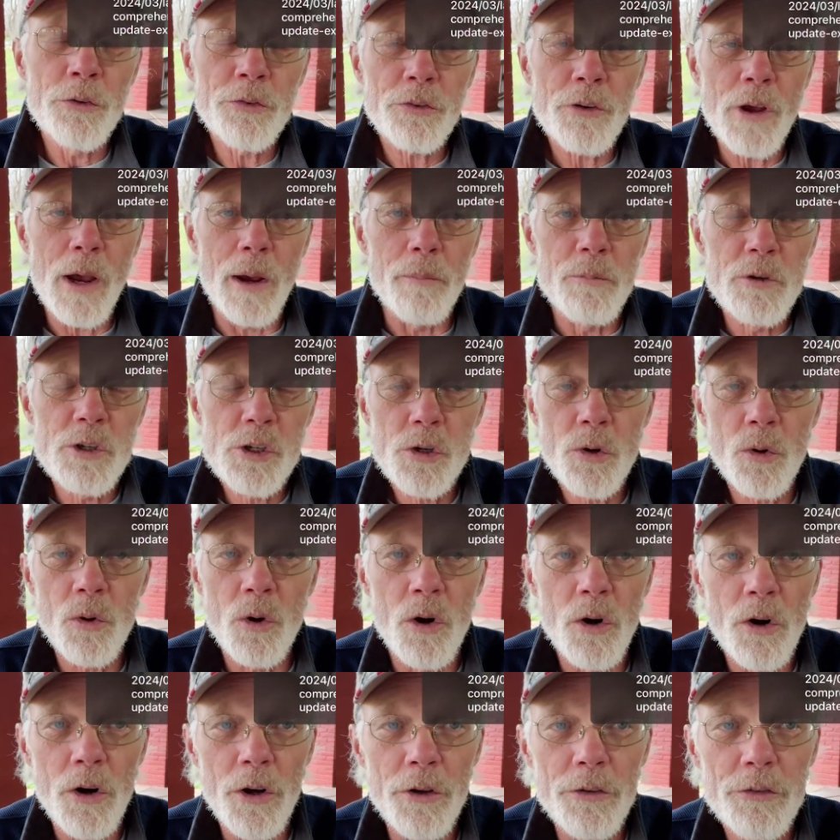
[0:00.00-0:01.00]
I'm
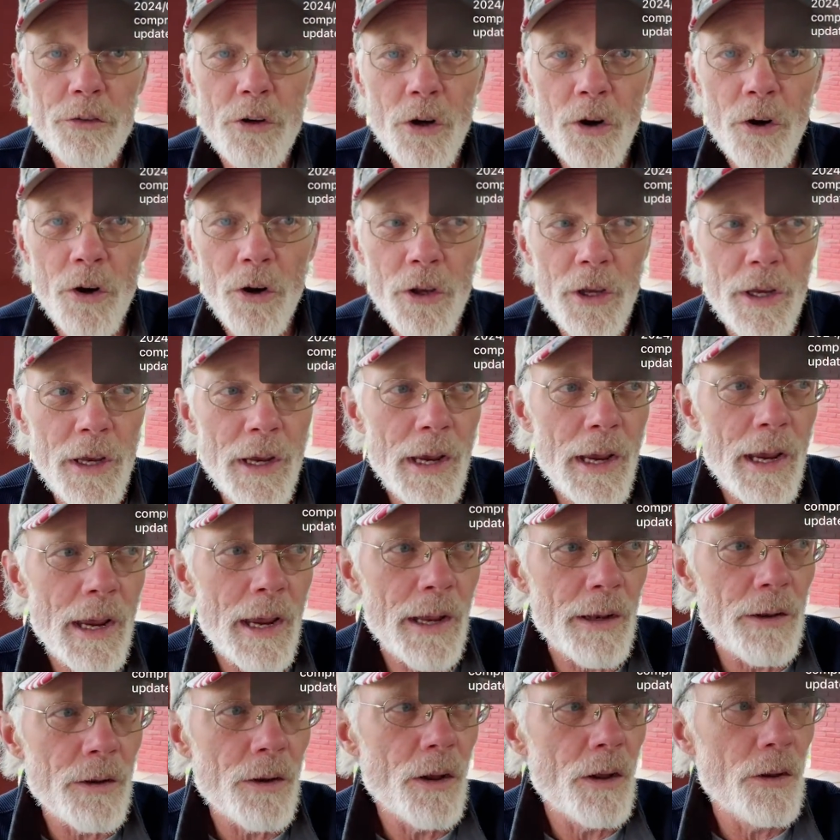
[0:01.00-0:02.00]
sure, is going to
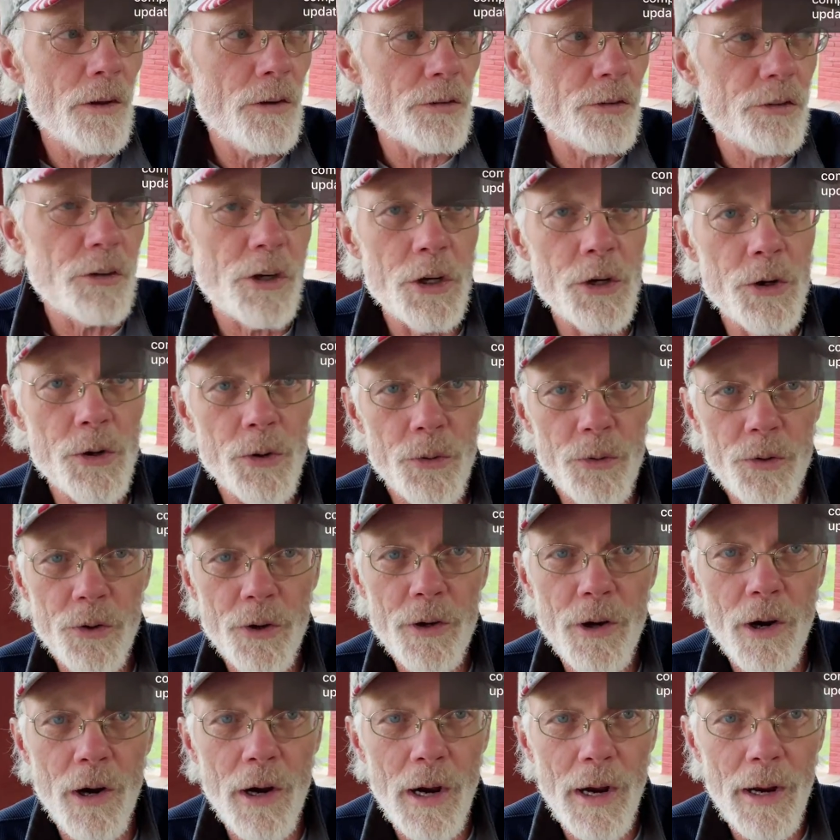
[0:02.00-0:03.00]
get skewed,
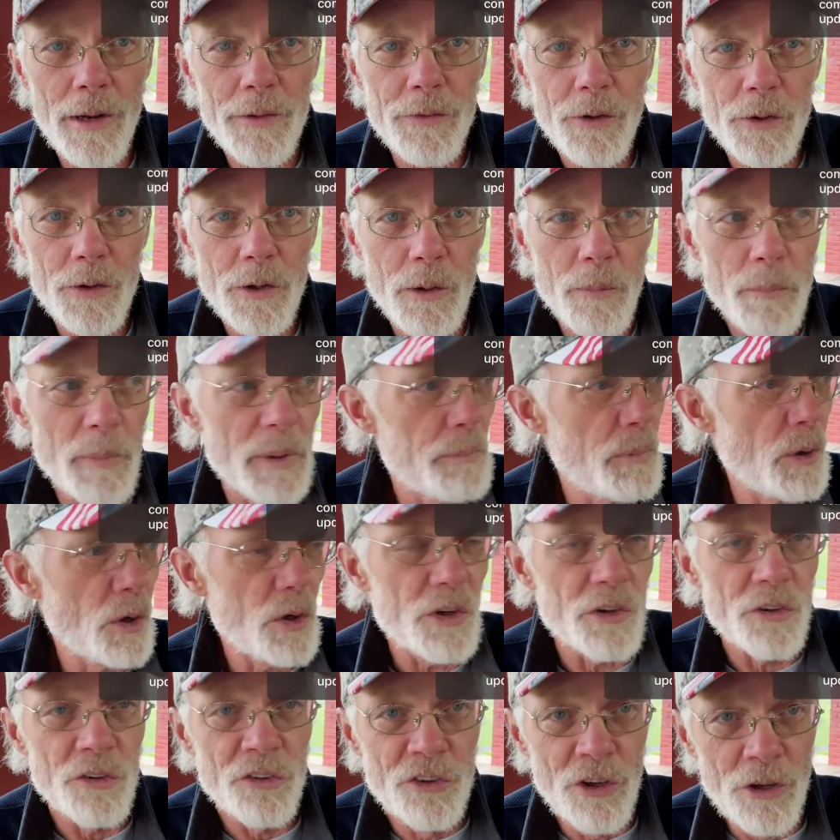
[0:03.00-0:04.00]
all right? They're going to be
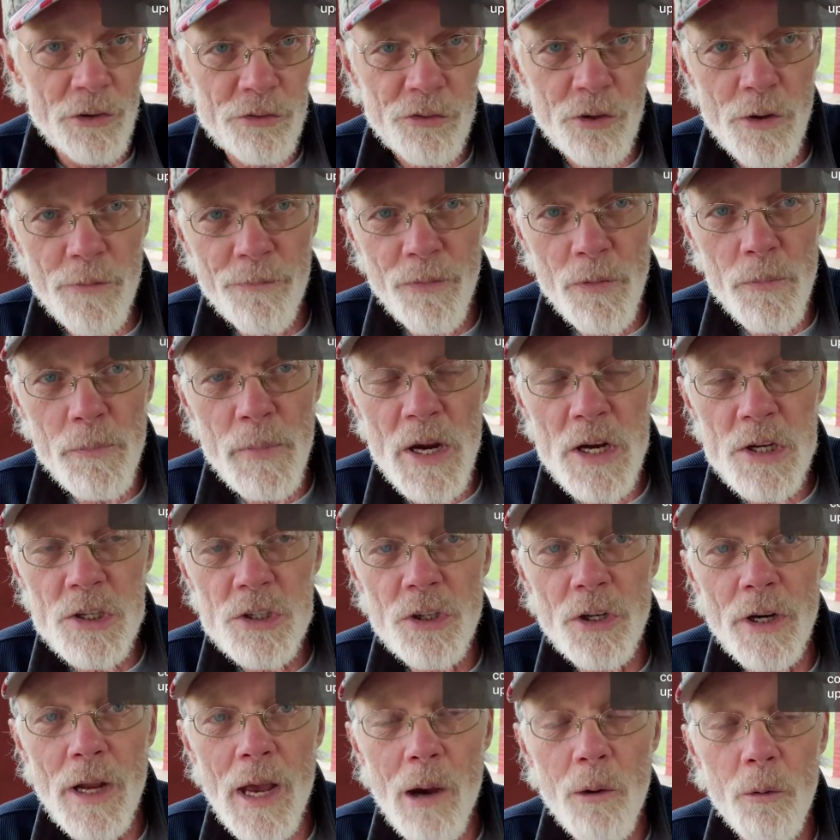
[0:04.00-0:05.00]
putting
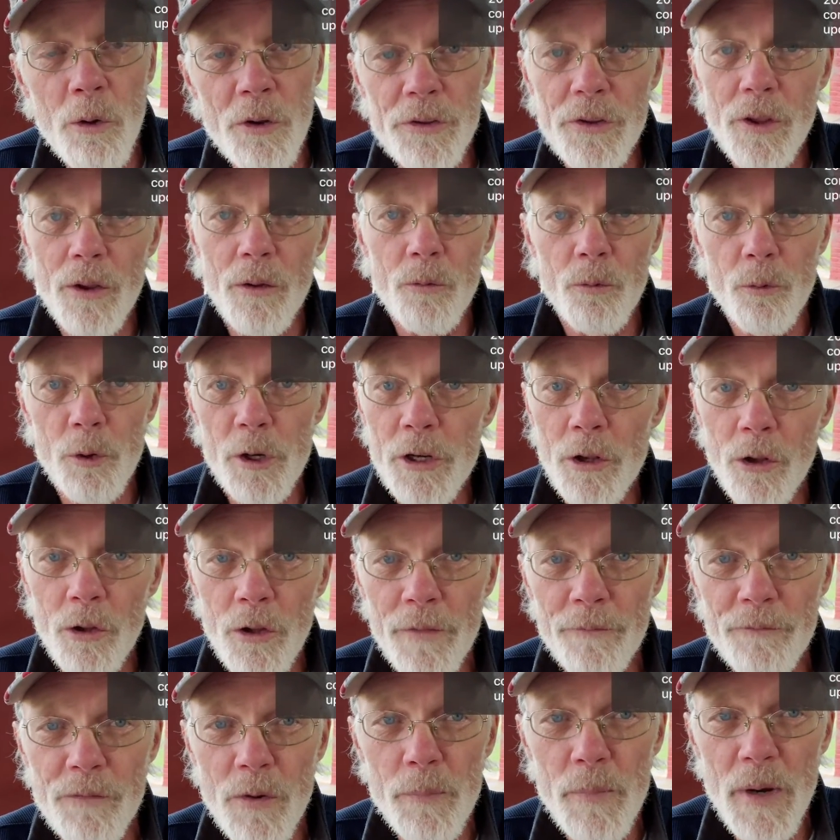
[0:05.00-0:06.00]
disinformation out with the real
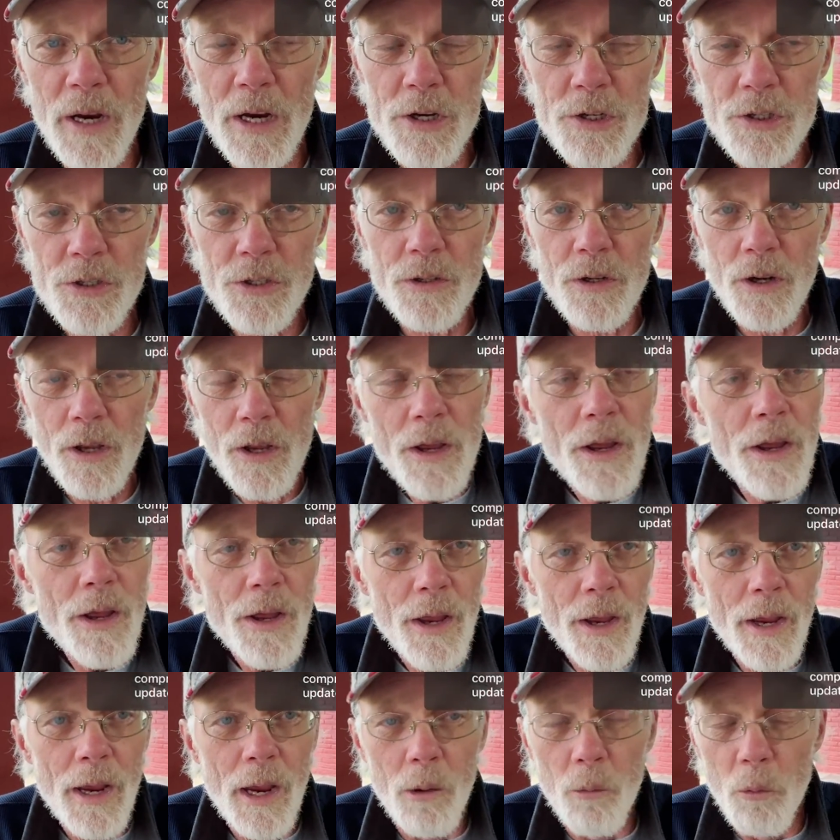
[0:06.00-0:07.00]
information,
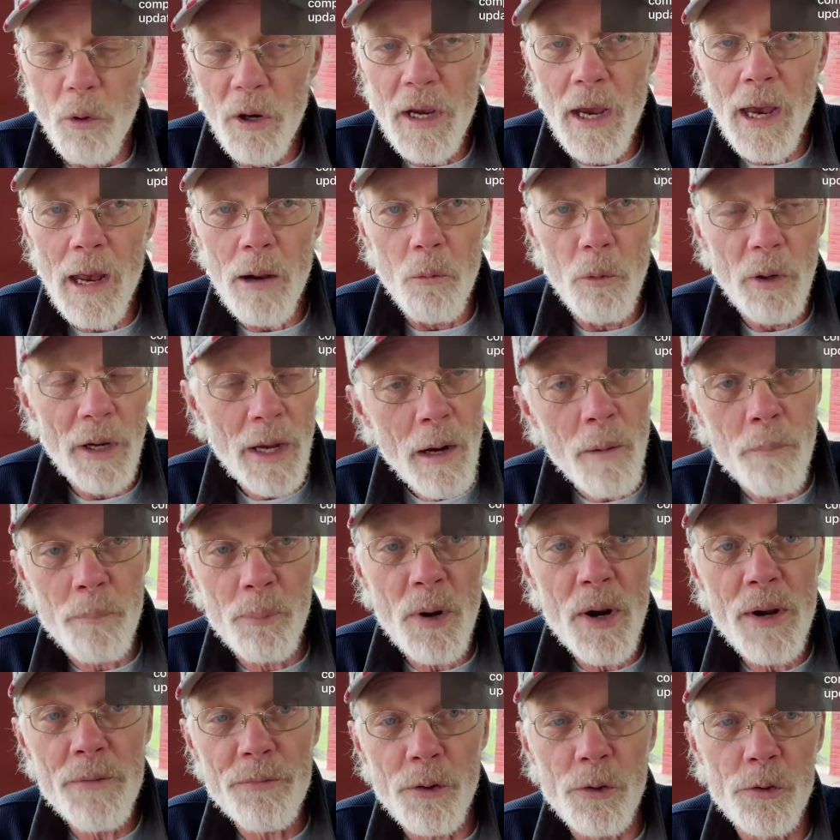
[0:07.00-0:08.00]
and we got to
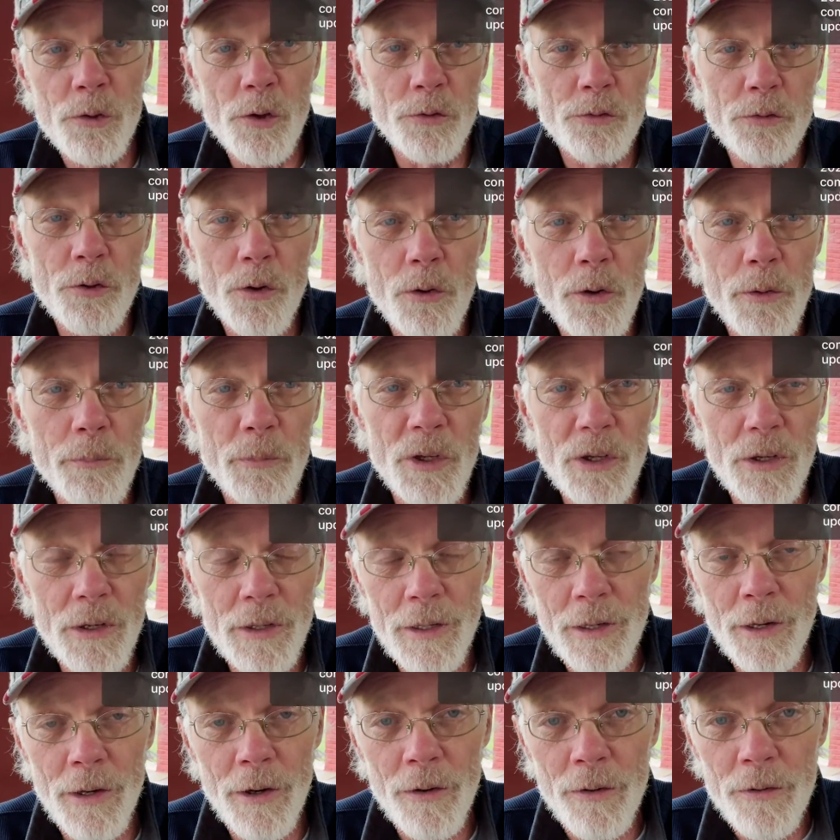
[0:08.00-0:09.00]
pray for discernment
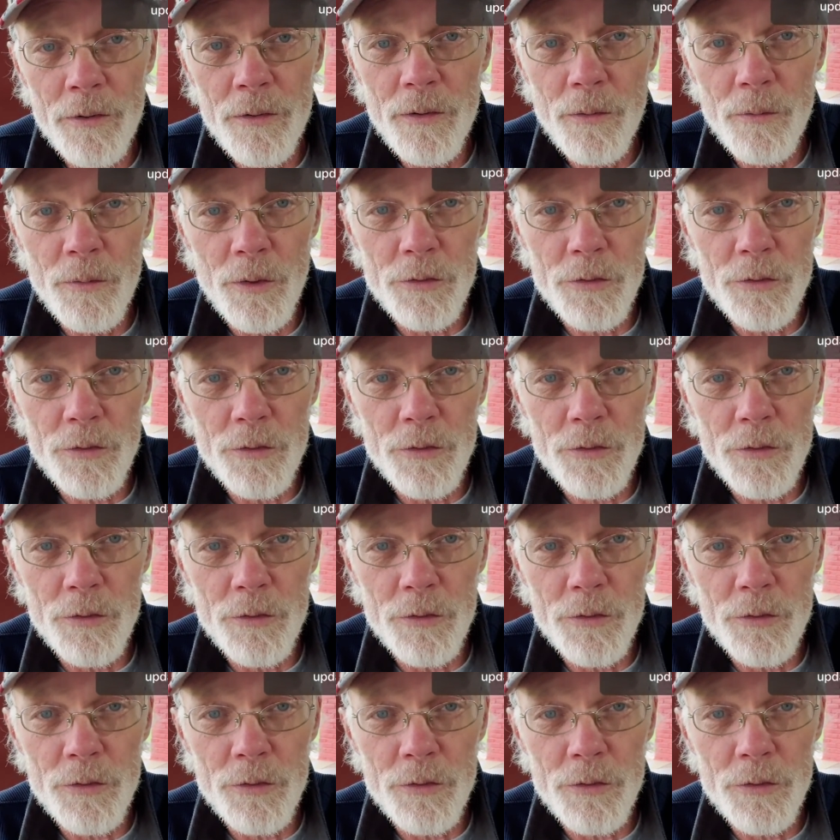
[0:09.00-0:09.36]
here. This